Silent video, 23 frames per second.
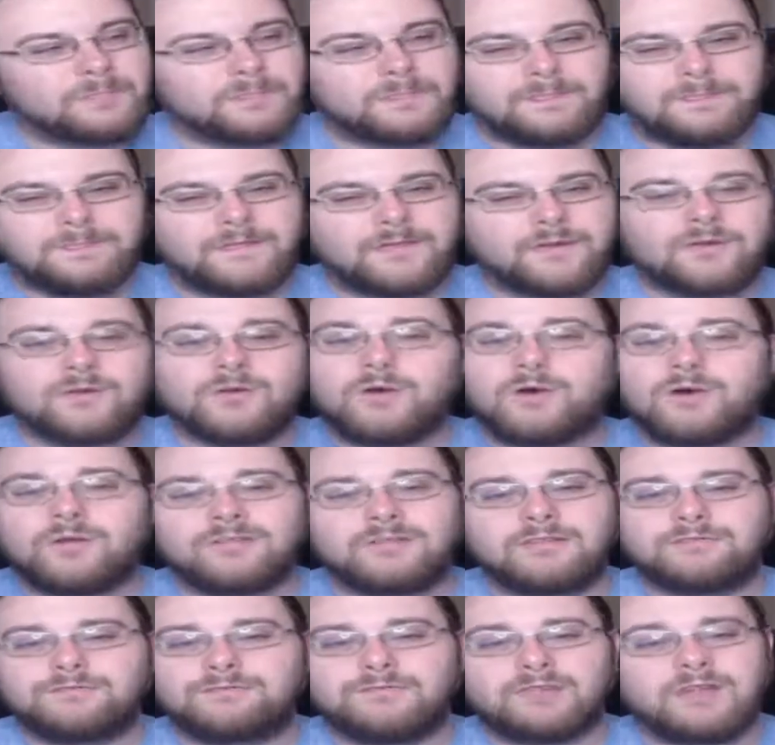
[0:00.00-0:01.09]
their
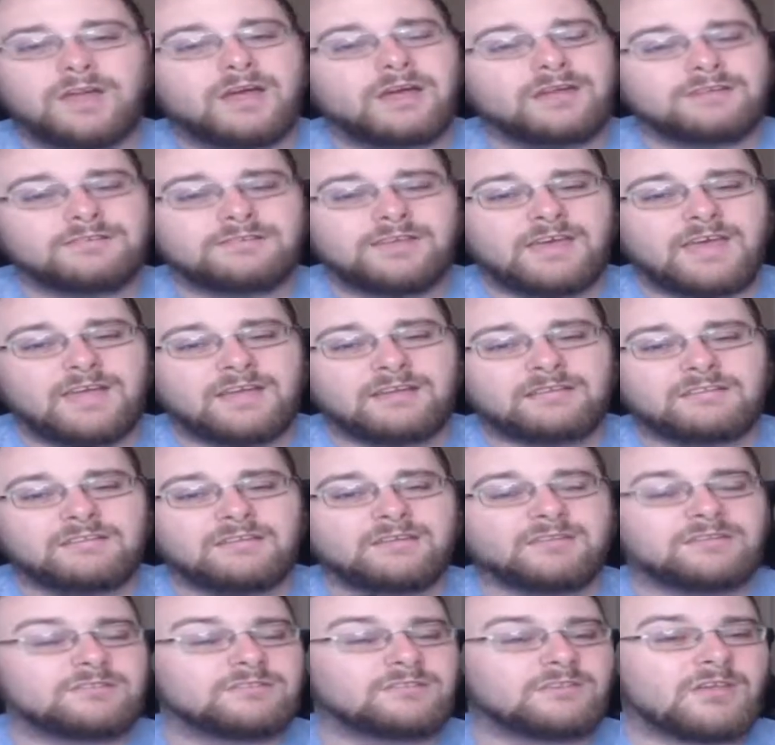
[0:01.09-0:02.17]
on-the-fly
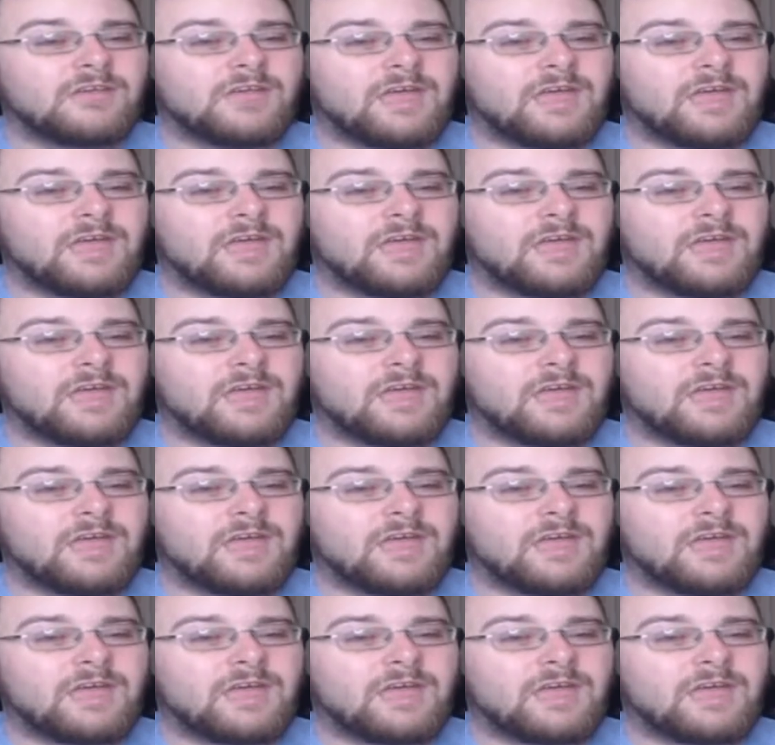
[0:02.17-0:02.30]
tactics